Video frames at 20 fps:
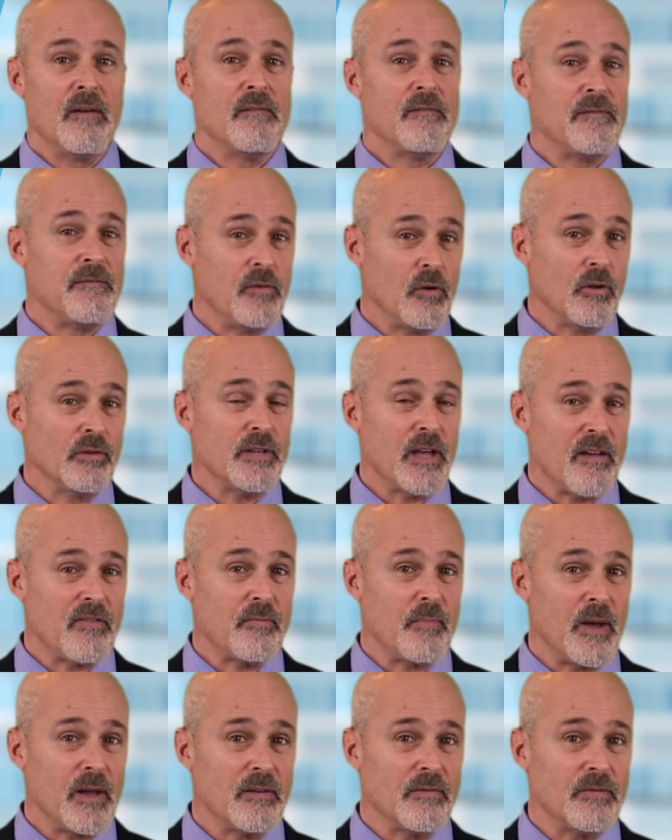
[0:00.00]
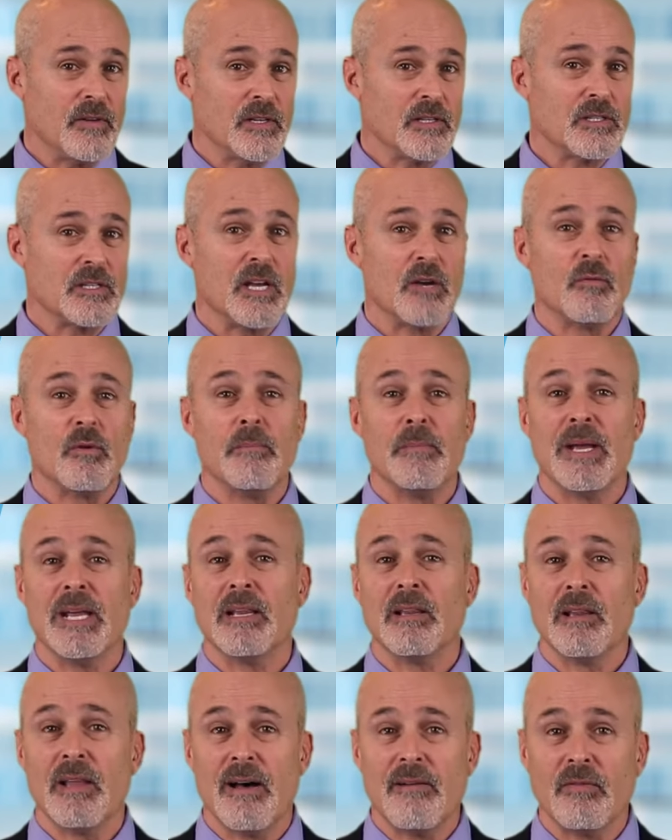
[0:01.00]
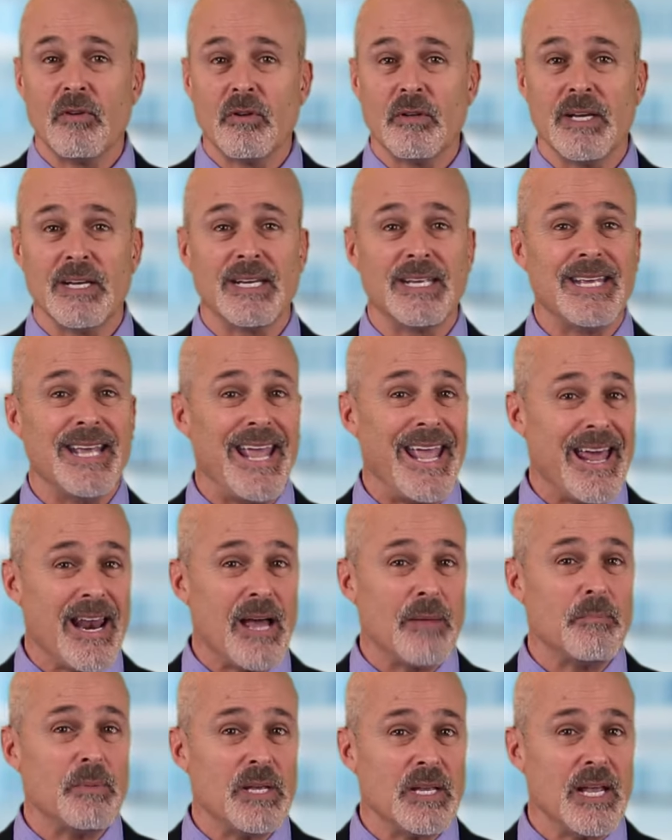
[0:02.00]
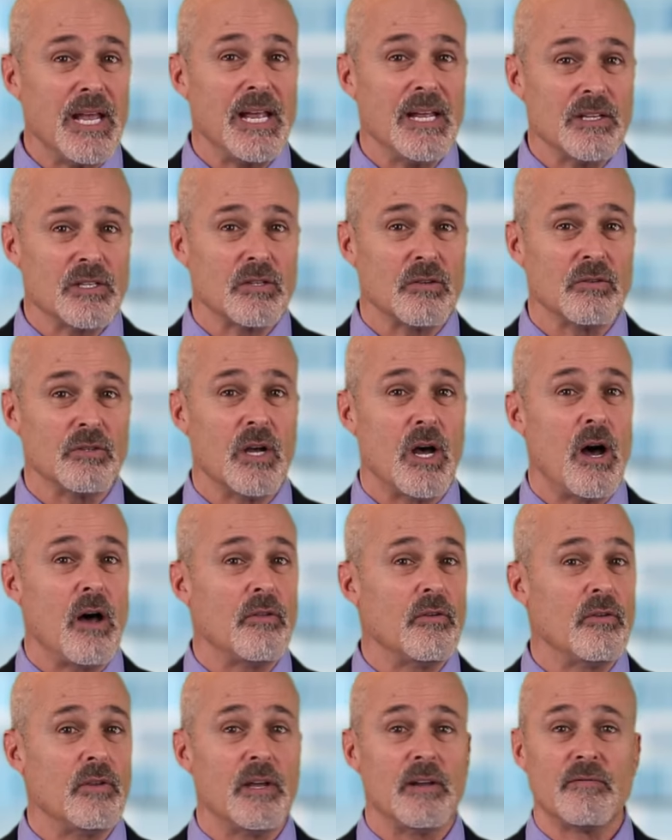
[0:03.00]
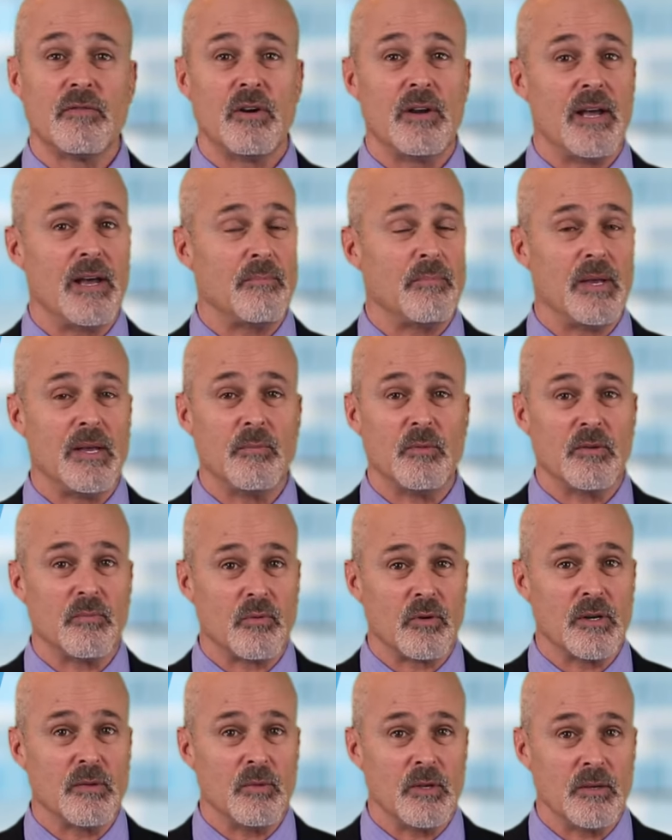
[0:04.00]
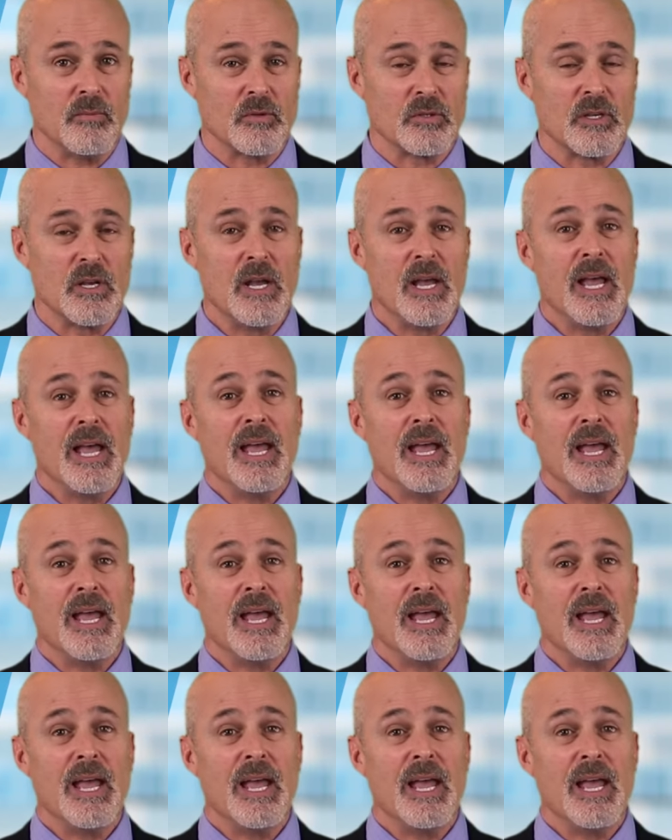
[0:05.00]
Full death benefits that remain level and cannot be canceled other than for non-payment of premiums,